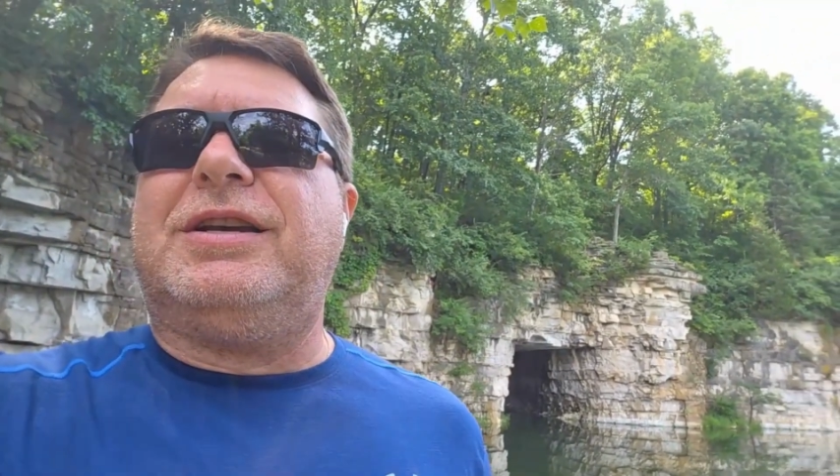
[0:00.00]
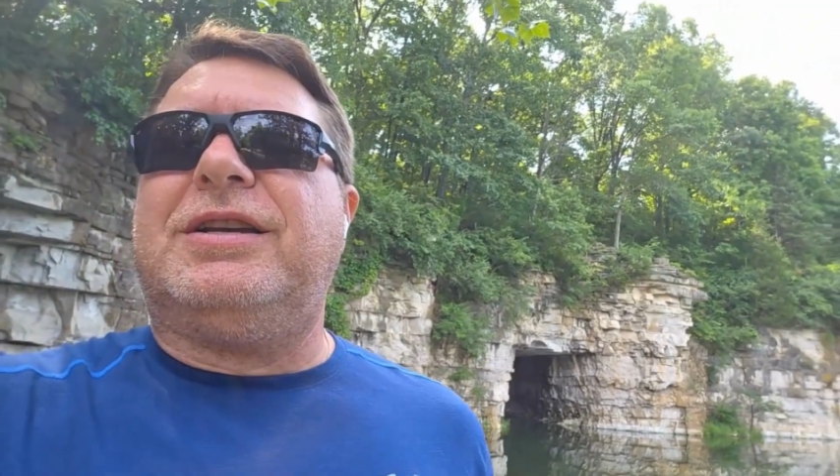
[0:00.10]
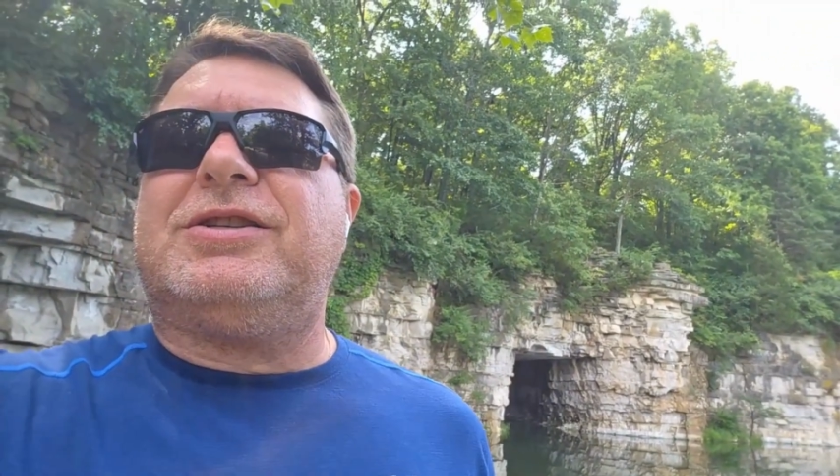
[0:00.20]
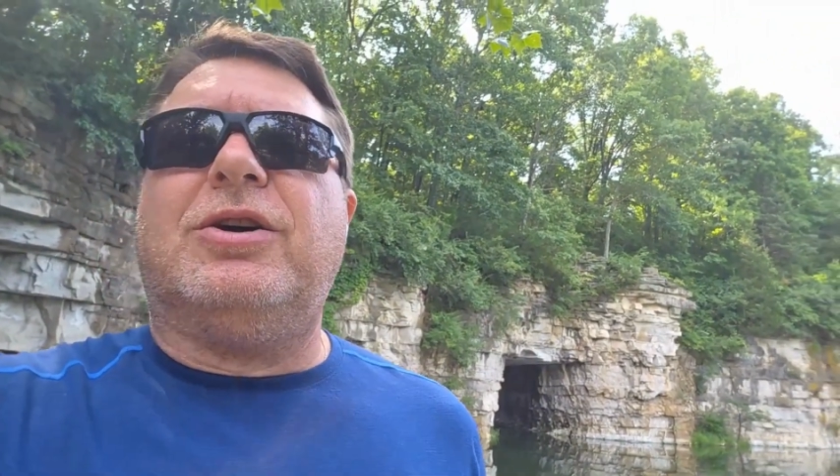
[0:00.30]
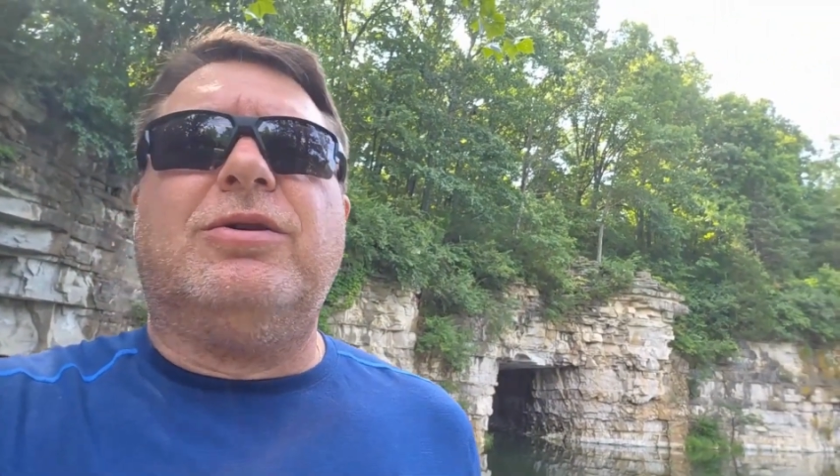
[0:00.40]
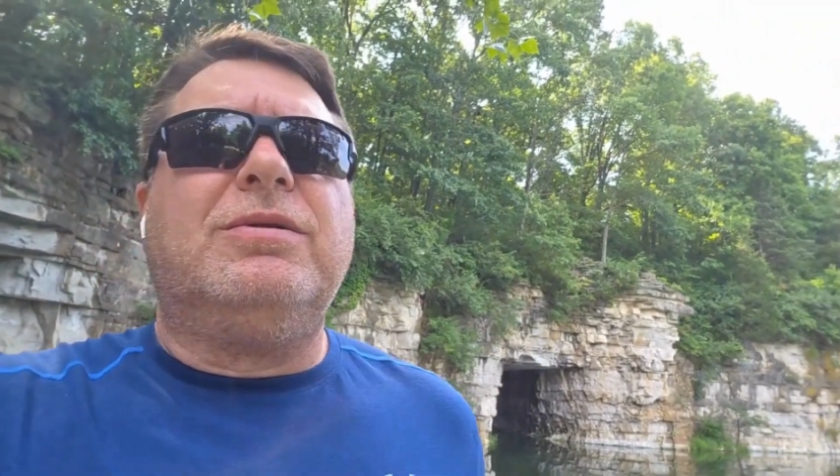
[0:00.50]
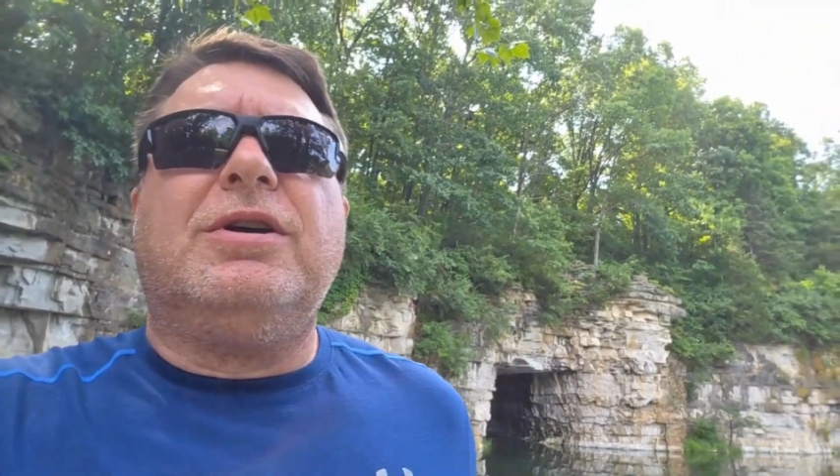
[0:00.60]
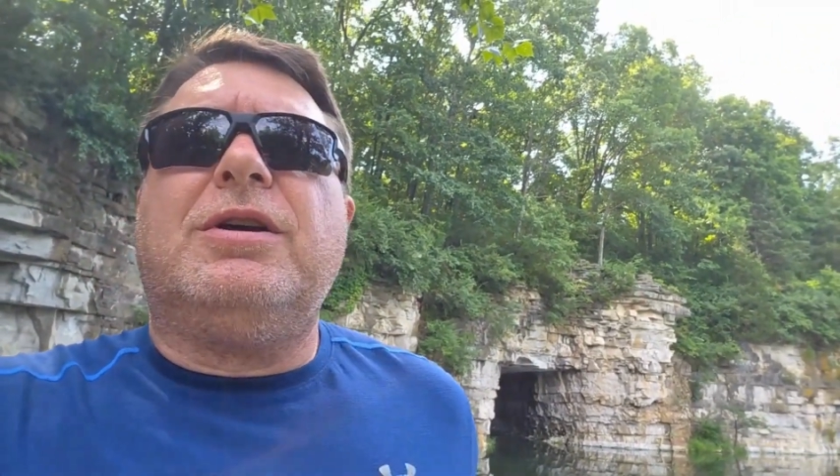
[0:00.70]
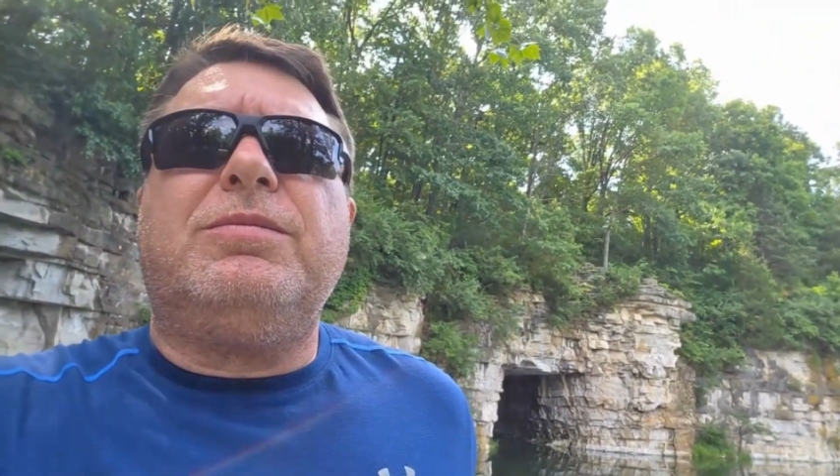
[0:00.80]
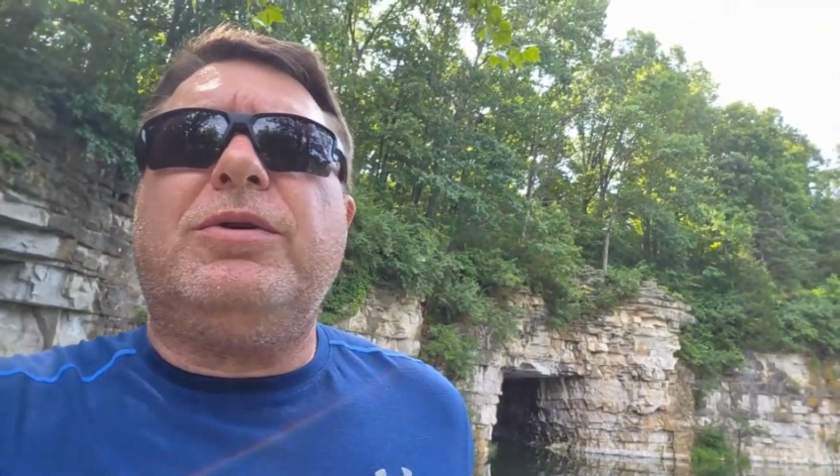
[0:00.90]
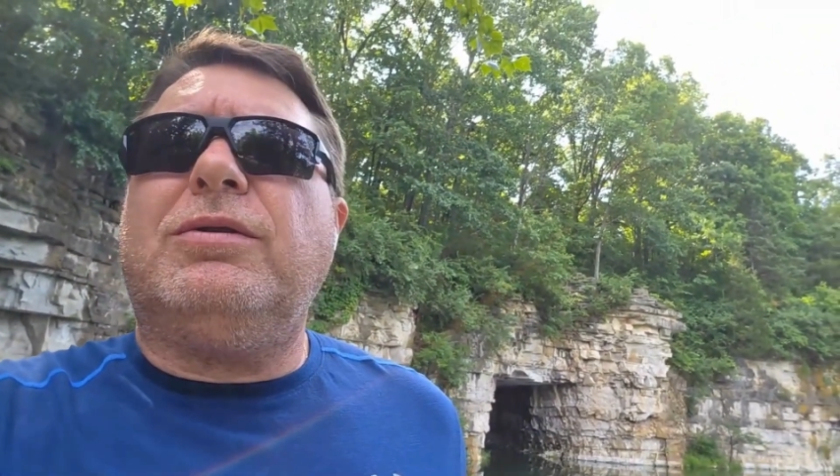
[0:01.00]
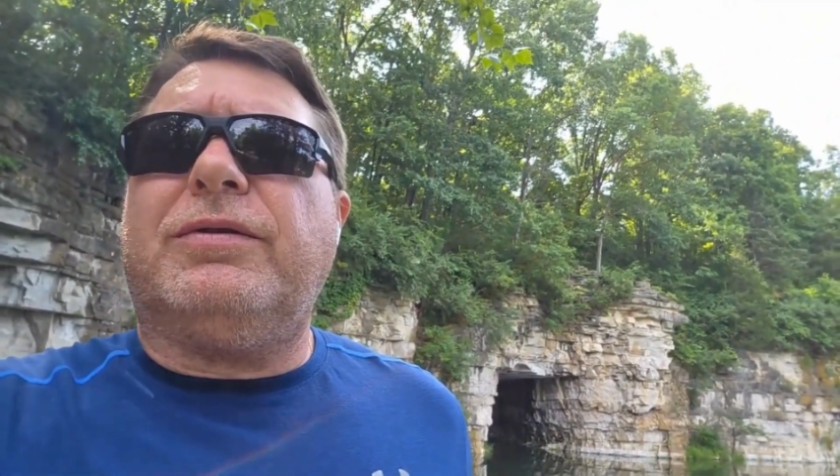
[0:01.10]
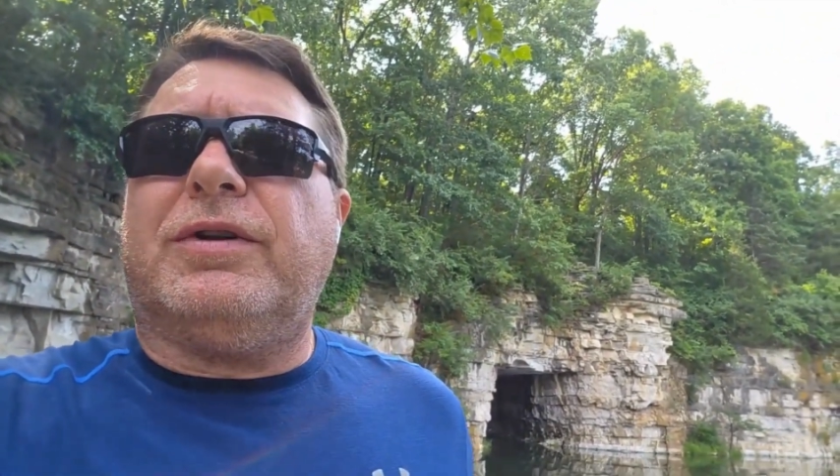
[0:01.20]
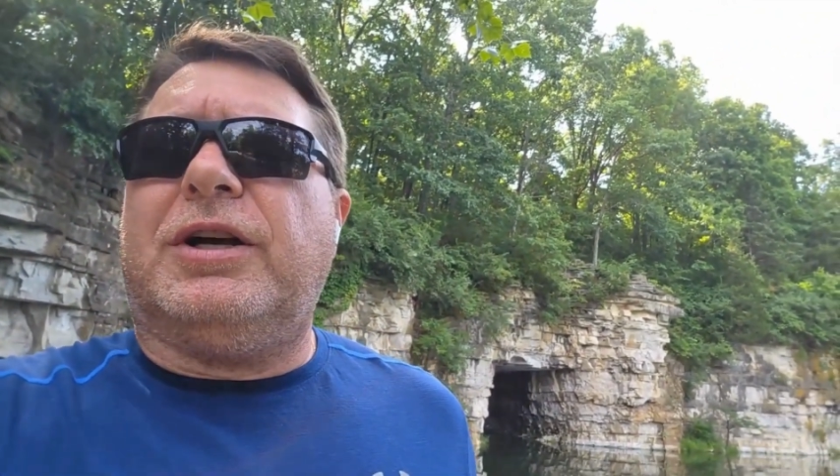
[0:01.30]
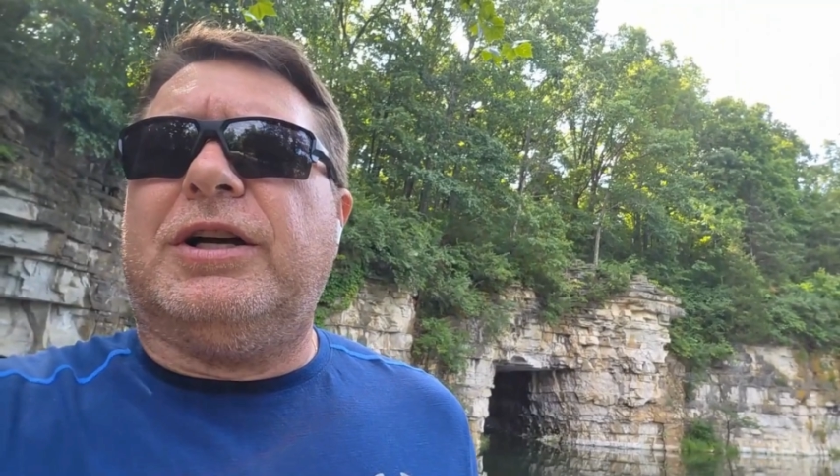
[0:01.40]
So
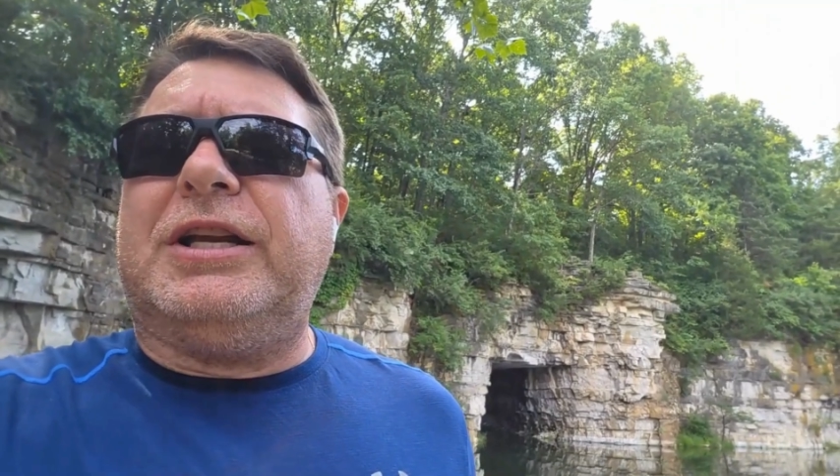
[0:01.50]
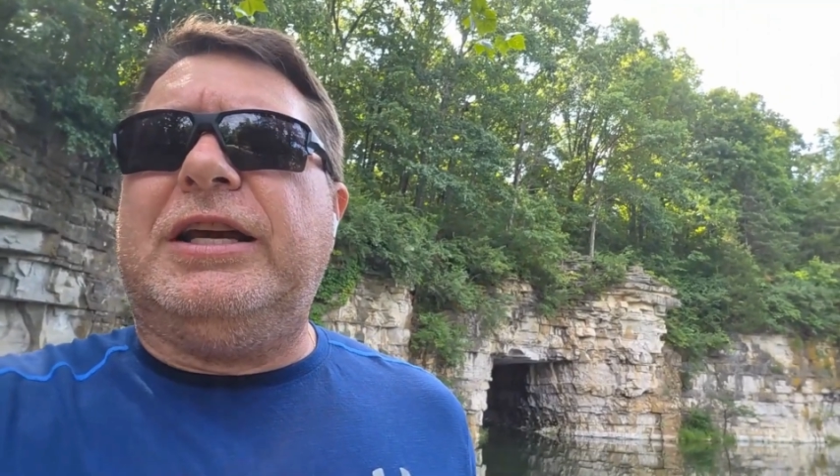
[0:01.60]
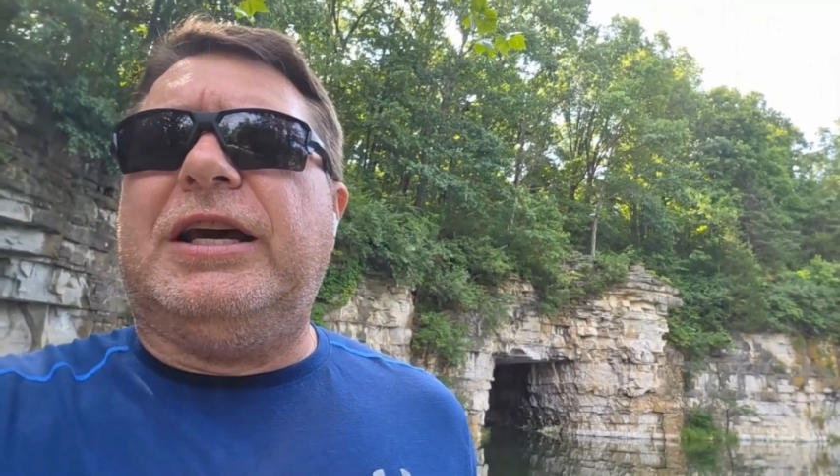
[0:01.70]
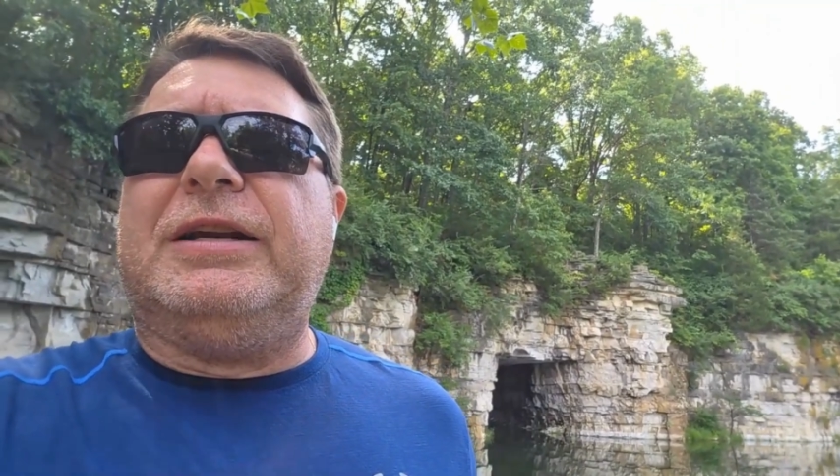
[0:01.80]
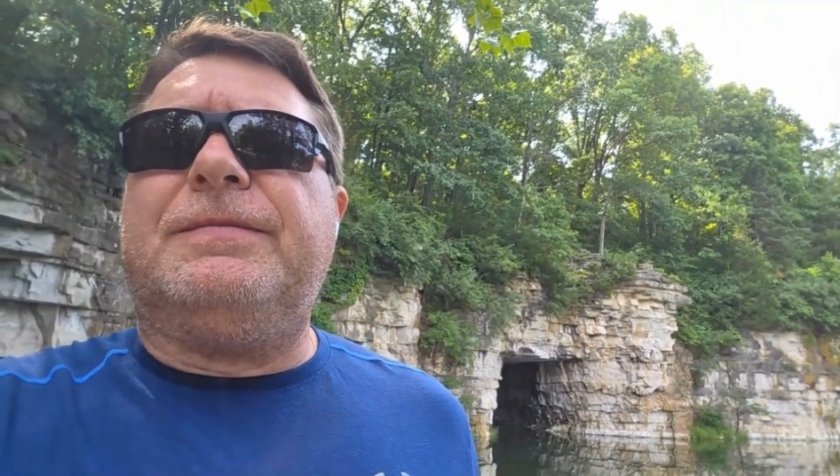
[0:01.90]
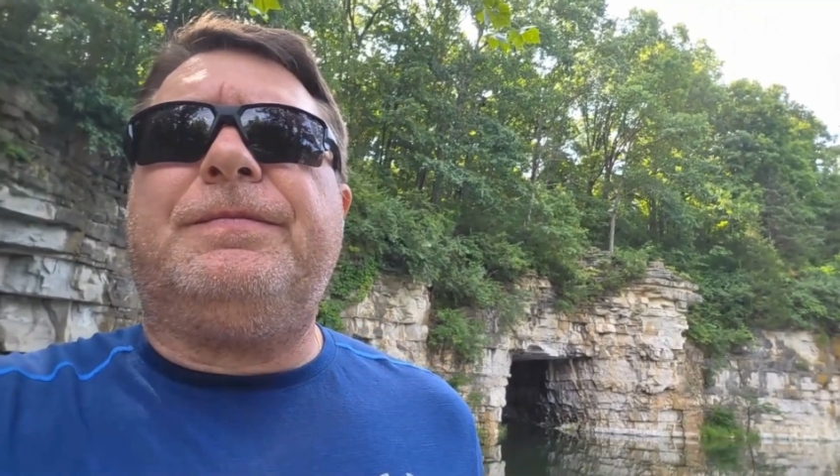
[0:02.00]
beautiful on it,